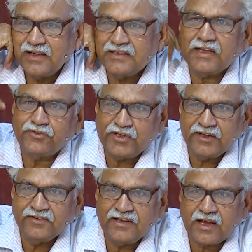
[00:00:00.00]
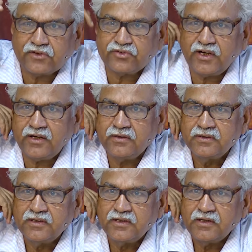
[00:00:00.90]
And then seeing the x-ray,
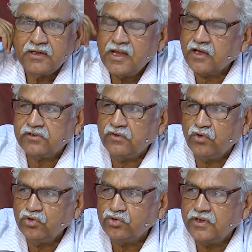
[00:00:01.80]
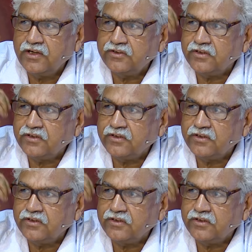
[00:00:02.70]
x-ray won't show anything.